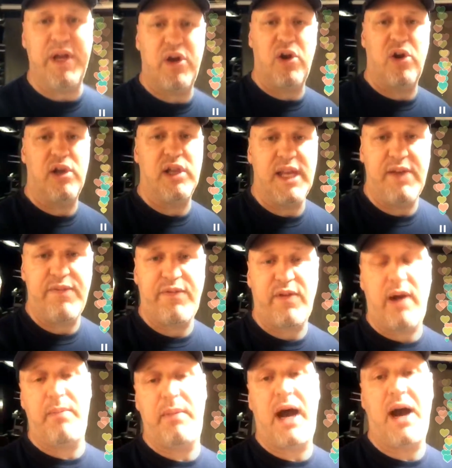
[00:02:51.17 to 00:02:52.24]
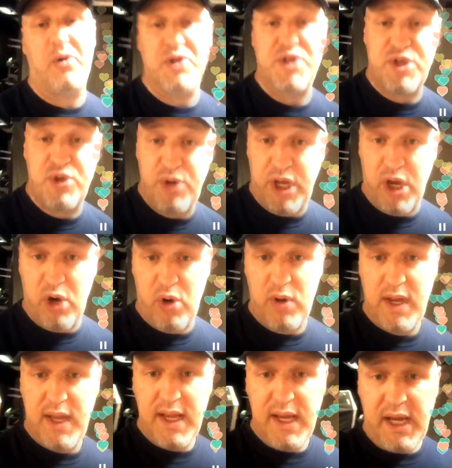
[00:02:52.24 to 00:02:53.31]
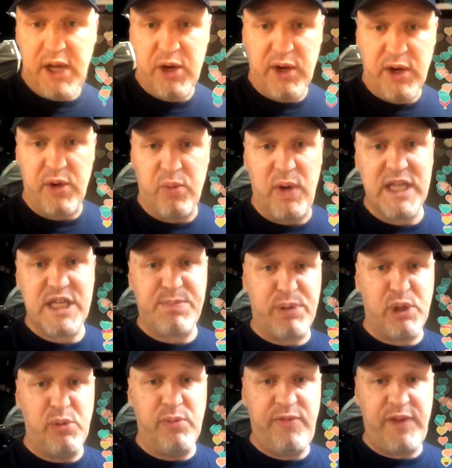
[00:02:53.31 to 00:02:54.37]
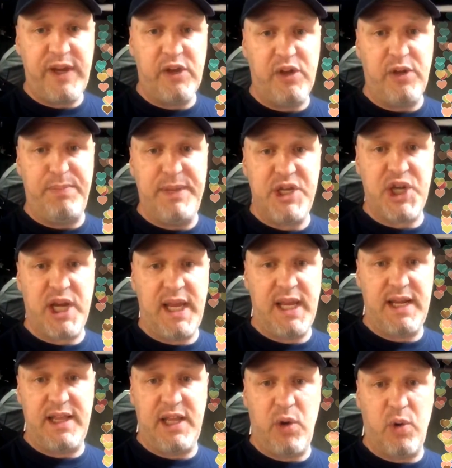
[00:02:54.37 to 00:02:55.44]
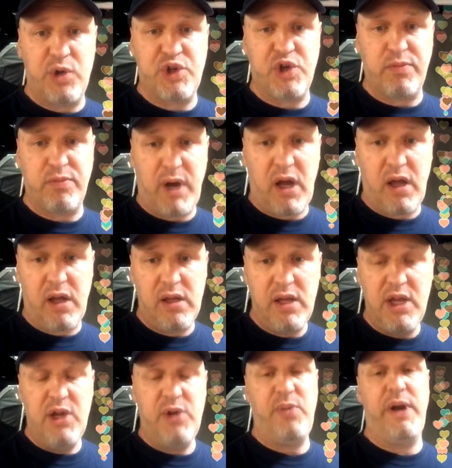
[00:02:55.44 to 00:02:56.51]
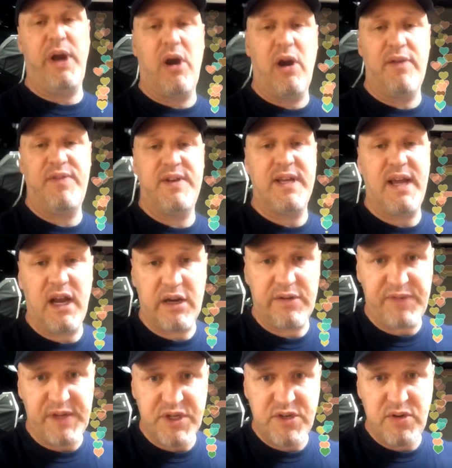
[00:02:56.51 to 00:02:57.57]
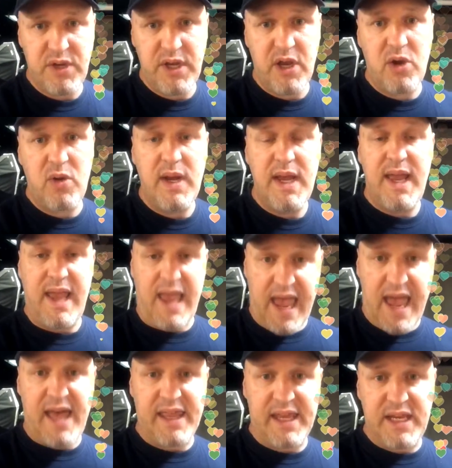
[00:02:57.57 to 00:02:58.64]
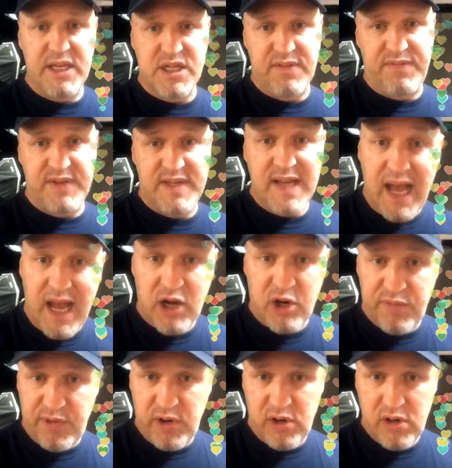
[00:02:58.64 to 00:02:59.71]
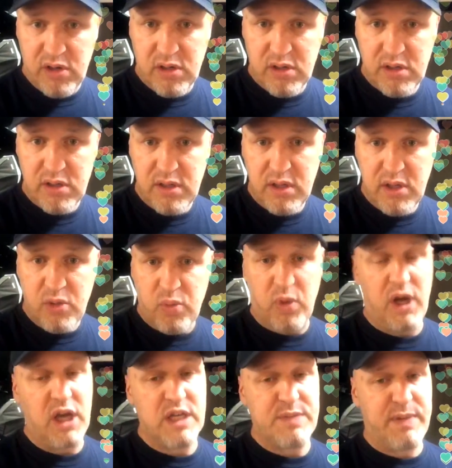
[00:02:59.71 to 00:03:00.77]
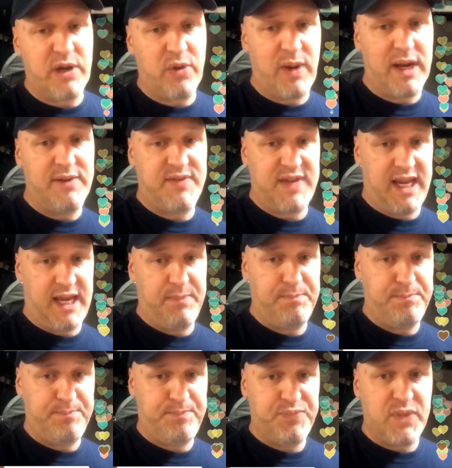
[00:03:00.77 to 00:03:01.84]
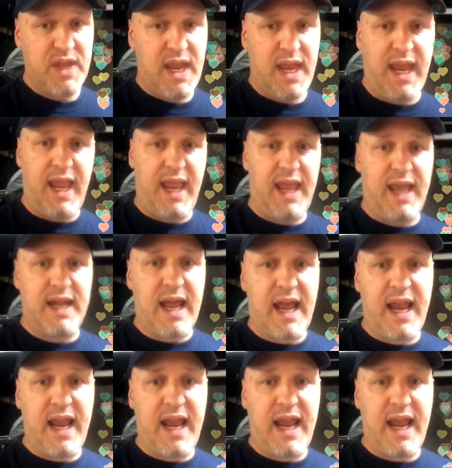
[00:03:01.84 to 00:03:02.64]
currently from our studio here in West Bloomfield, Michigan in the Orchard Mall. We are a photography studio. Allie is the photographer. We're a husband and wife team. And I